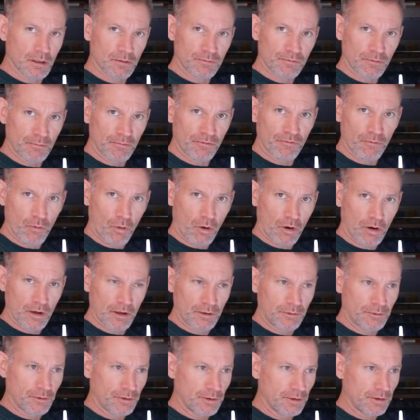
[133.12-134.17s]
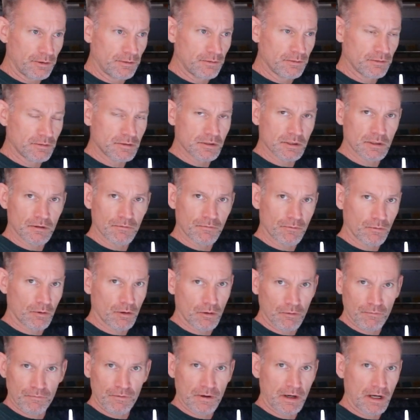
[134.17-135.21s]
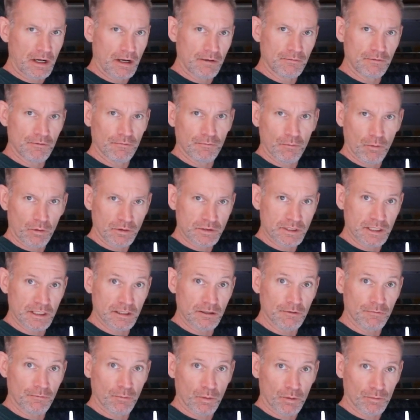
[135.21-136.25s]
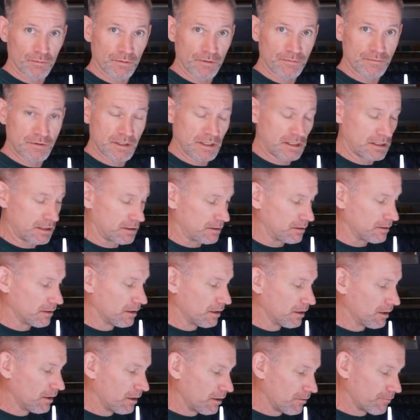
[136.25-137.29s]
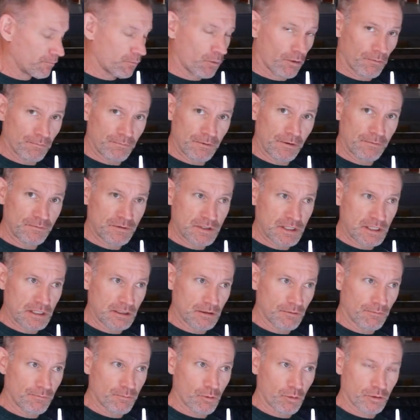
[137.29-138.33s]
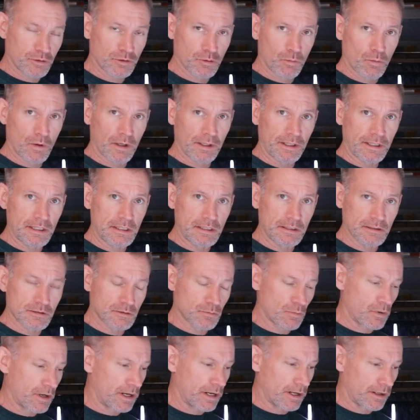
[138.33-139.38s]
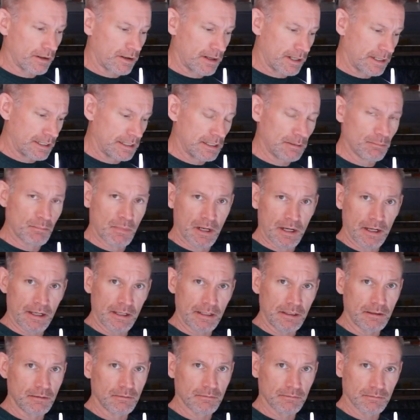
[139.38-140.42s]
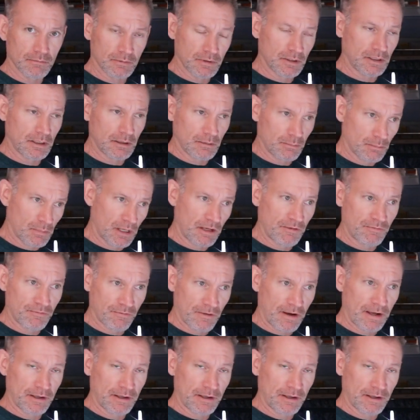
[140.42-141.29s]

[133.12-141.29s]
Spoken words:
from 400 to 405 to 410 to 415, and 415 to 420 is where I get my my